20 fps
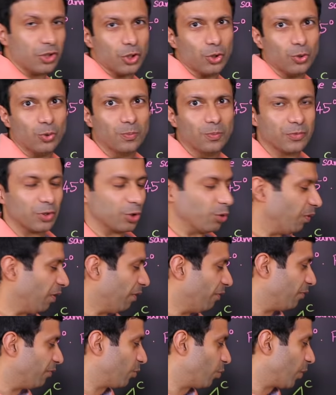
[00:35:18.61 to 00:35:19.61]
2 so
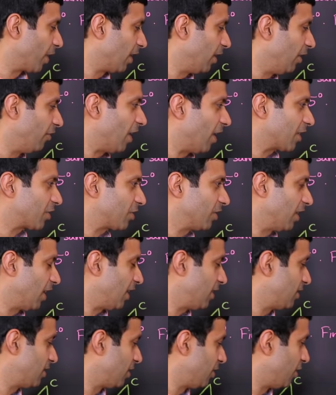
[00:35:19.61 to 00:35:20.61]
we quickly
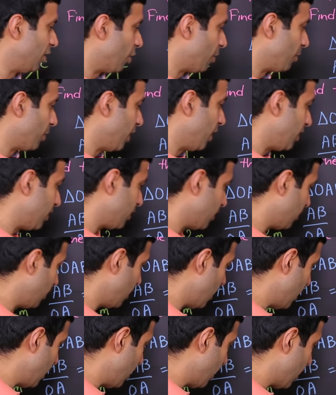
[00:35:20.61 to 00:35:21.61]
rationalize the denominator
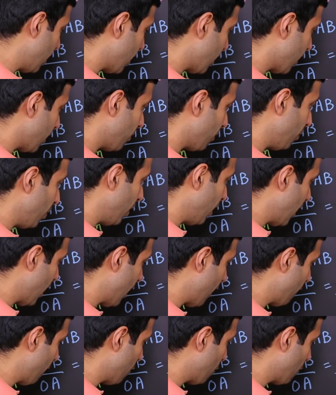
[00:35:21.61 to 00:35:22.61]
and we
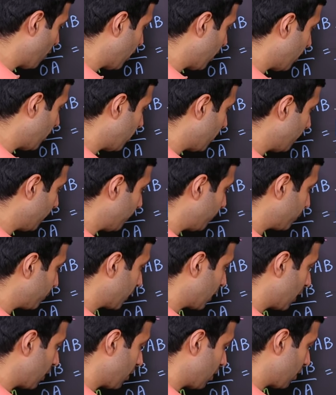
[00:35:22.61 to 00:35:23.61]
have over here
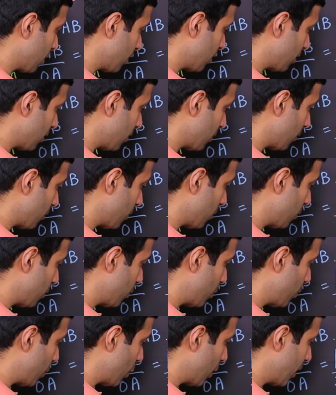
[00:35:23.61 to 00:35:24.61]

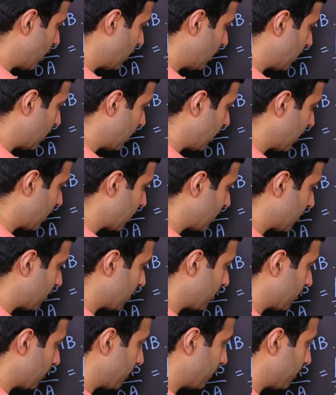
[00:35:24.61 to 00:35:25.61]
0.6
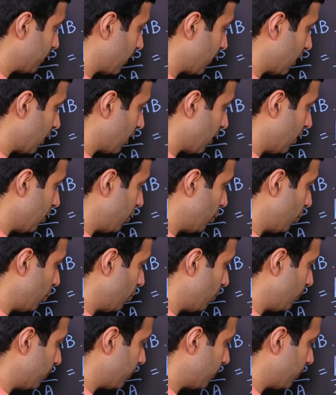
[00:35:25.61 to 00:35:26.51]
into